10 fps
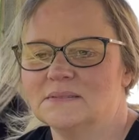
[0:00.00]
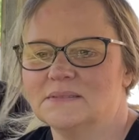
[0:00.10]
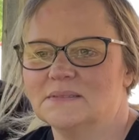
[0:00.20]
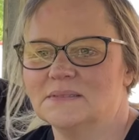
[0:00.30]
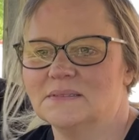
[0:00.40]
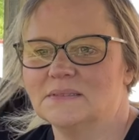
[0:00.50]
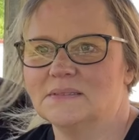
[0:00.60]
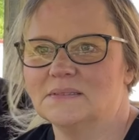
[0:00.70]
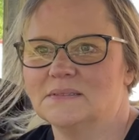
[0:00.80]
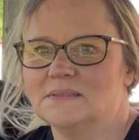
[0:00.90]

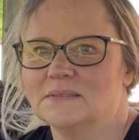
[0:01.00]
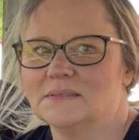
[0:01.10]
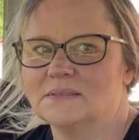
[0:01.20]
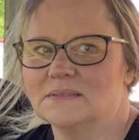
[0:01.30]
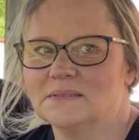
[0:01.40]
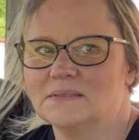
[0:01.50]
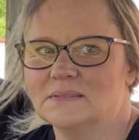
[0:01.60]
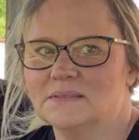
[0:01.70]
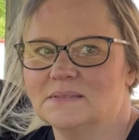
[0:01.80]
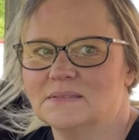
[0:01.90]

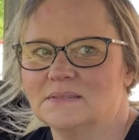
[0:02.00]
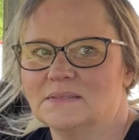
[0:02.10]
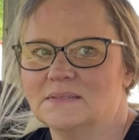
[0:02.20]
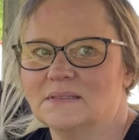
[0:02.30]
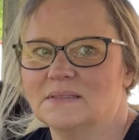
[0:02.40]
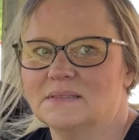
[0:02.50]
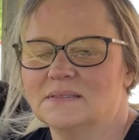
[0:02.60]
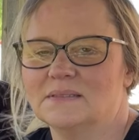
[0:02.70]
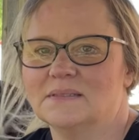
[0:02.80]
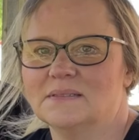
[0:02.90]

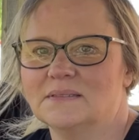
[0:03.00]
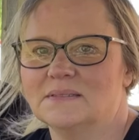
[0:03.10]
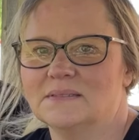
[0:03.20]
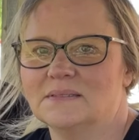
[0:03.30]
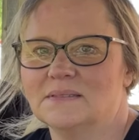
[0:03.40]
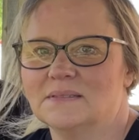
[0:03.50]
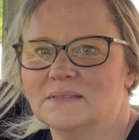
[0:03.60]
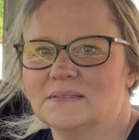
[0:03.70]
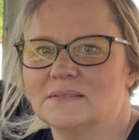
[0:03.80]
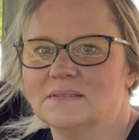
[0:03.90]

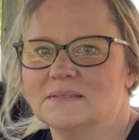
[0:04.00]
(silent)